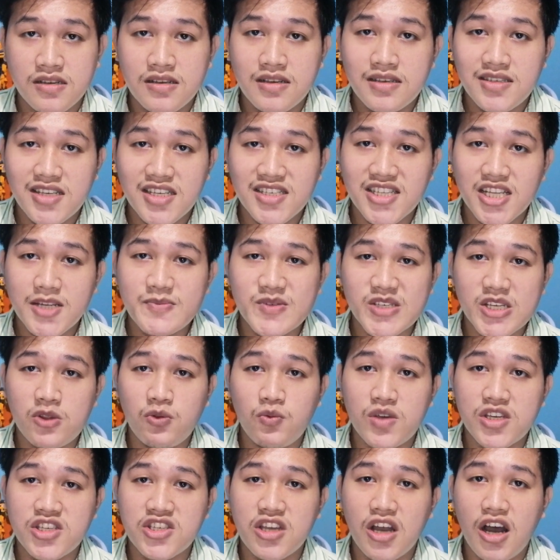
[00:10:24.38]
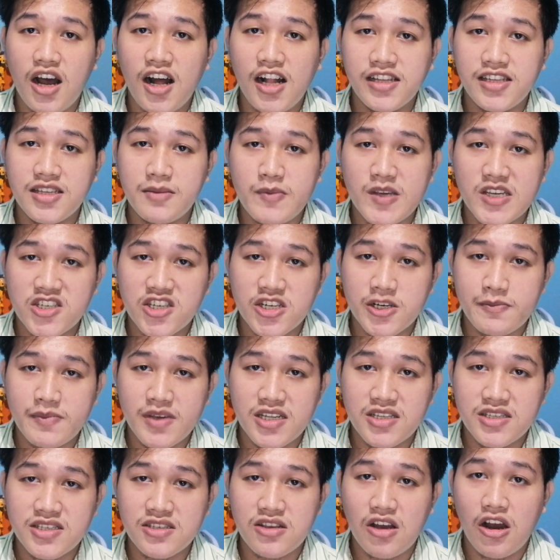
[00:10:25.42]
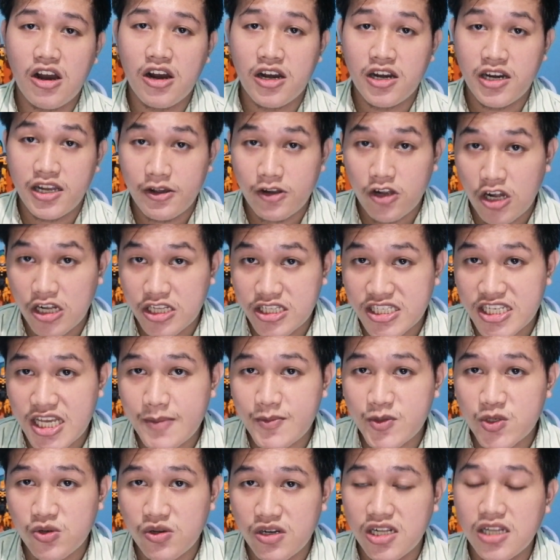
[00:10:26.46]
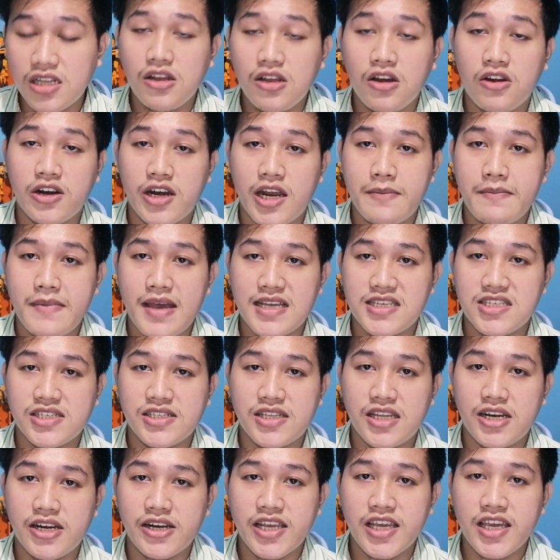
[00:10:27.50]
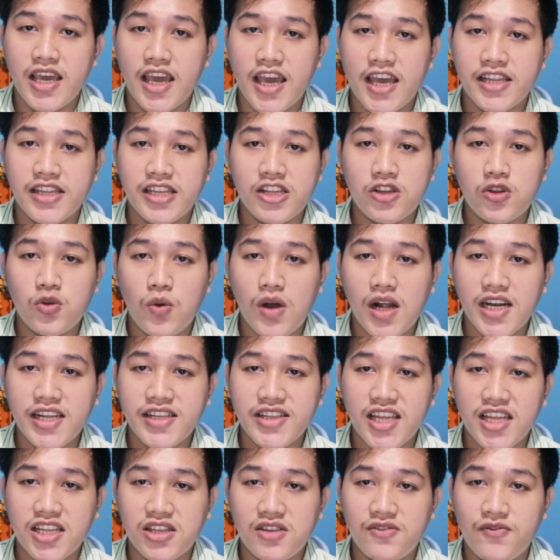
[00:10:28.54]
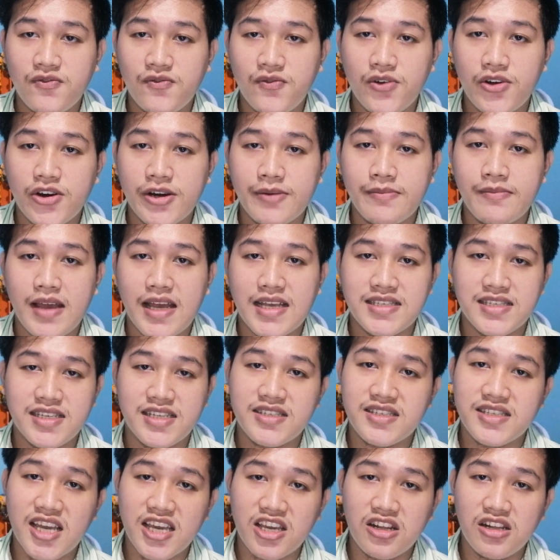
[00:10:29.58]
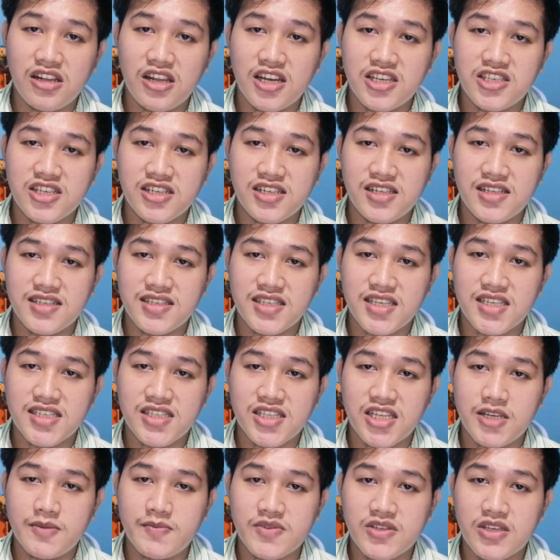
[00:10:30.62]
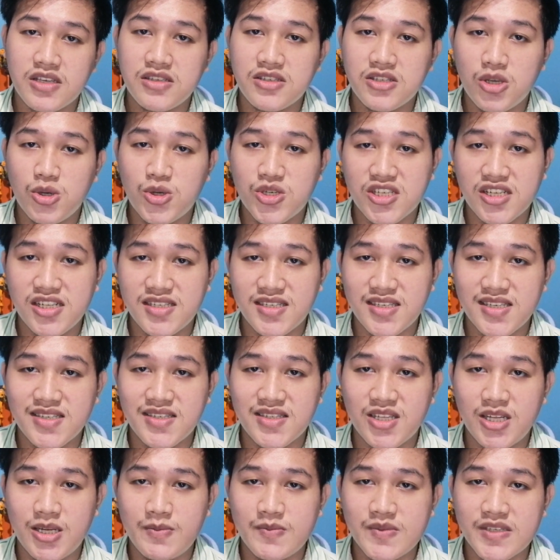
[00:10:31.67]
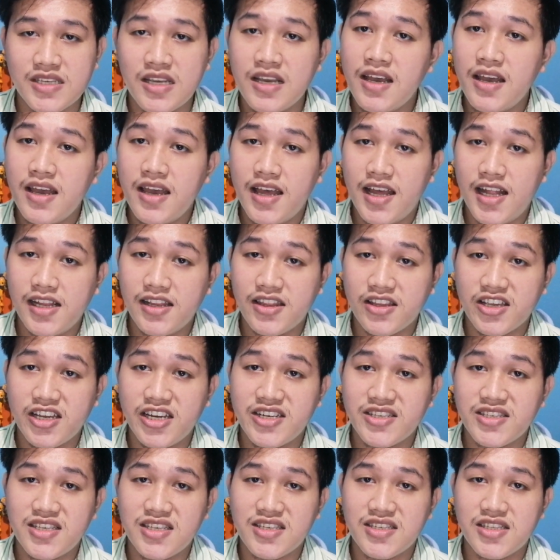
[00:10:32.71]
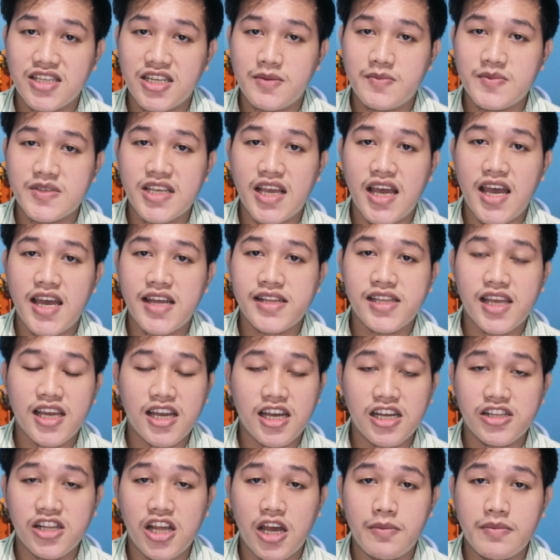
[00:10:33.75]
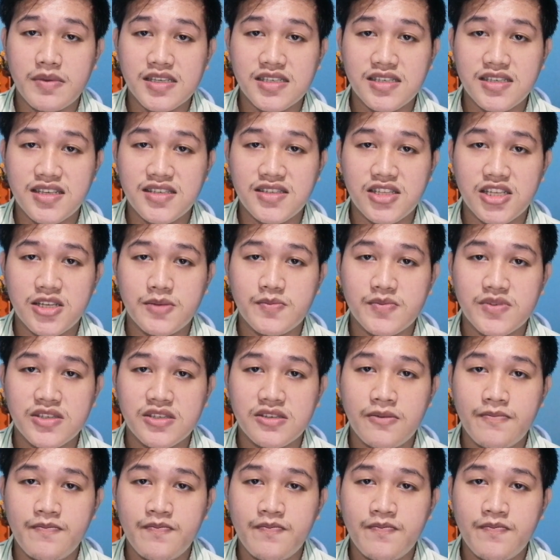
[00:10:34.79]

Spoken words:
Systems in which all the measurements are conceptual or imaginary and in qualitative form as in psychological systems, social systems, healthcare systems, and economic systems.